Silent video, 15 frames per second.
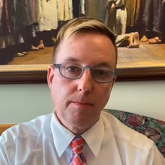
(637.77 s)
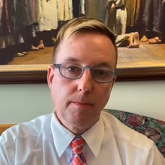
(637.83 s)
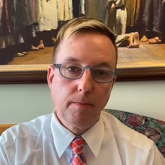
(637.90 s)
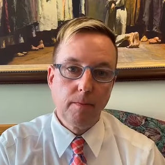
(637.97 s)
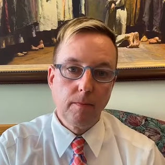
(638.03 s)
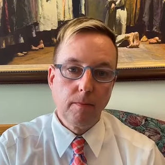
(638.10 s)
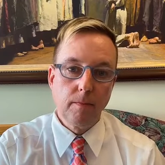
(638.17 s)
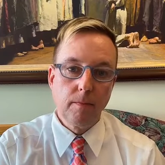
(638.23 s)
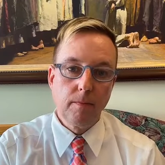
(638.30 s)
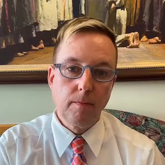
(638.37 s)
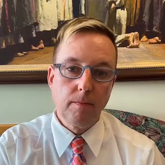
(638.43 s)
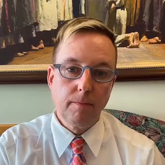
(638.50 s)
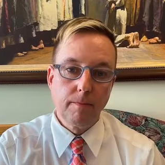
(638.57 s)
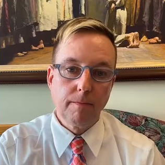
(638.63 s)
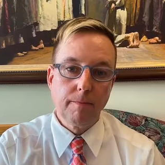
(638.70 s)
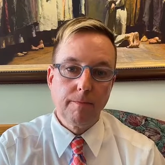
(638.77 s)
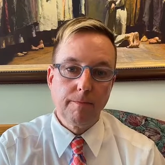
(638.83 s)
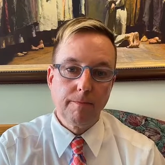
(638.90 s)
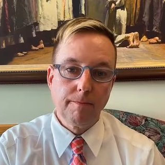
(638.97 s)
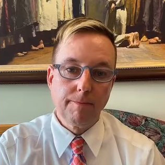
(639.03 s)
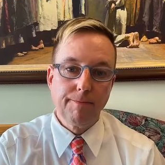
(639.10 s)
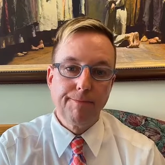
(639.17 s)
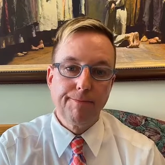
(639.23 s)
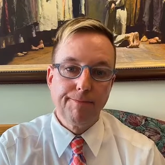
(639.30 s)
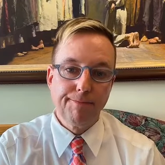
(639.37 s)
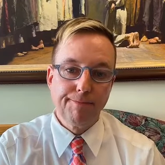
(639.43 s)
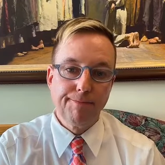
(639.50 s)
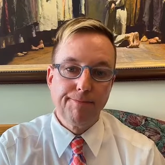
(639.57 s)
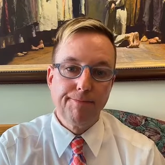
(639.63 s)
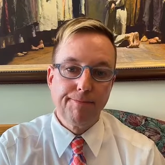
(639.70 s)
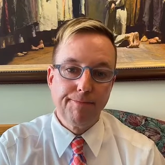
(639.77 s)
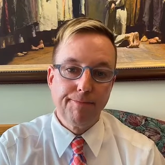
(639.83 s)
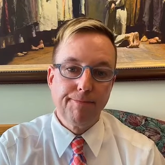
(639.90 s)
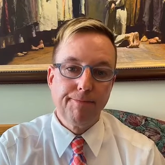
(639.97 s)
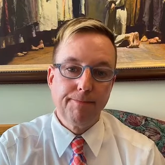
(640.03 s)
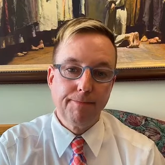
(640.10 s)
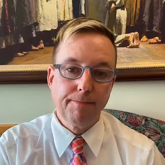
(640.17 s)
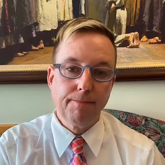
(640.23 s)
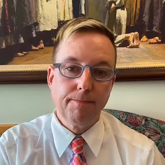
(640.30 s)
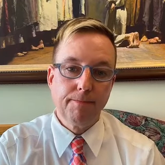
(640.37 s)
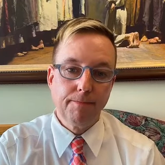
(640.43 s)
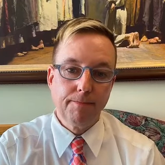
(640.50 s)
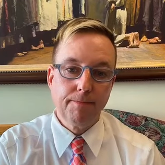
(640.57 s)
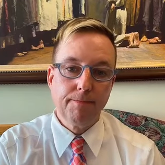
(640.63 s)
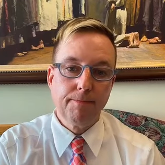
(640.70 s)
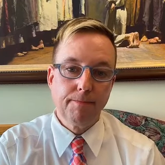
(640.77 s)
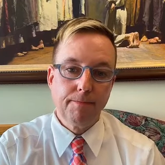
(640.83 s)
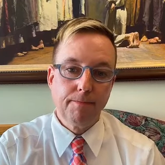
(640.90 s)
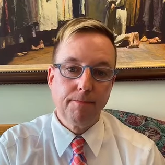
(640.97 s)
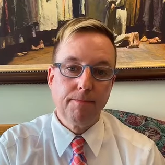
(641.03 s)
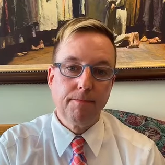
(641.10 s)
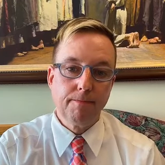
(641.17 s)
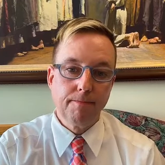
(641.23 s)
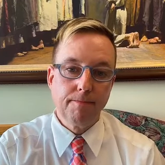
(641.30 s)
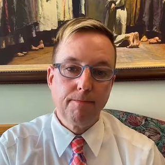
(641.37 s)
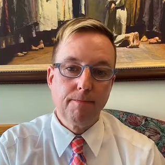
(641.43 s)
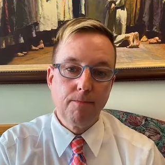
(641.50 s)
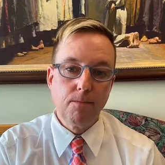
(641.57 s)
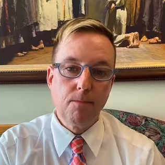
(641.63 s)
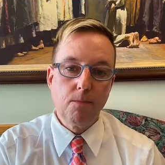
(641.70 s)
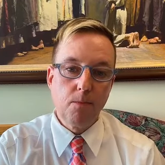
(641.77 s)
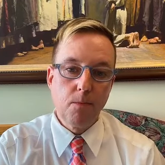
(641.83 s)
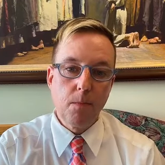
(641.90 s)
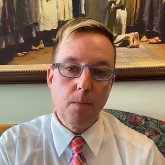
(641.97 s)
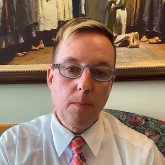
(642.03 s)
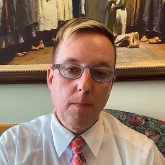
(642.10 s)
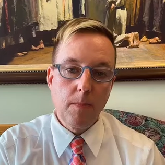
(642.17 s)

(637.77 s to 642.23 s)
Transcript: Nobody speaks.